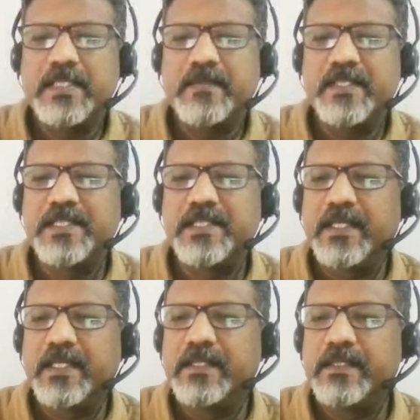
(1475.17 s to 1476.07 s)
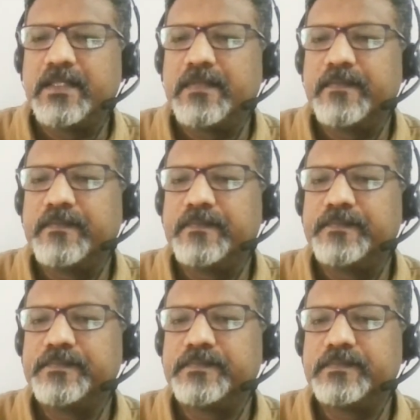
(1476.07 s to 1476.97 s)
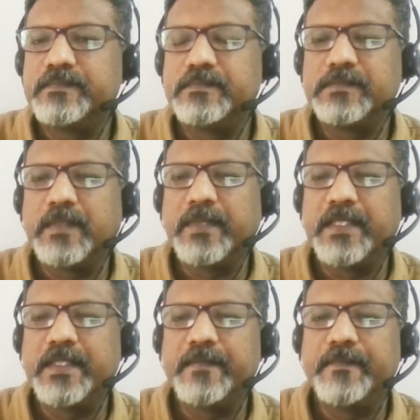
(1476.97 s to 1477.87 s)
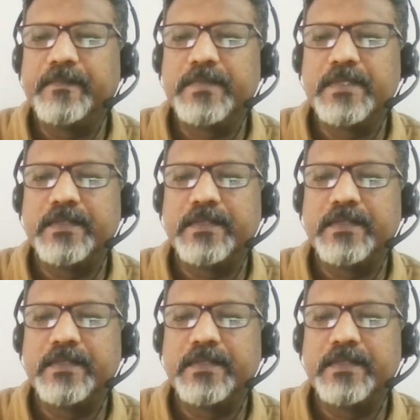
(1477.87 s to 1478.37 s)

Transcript: just nine. the number here. Yeah, so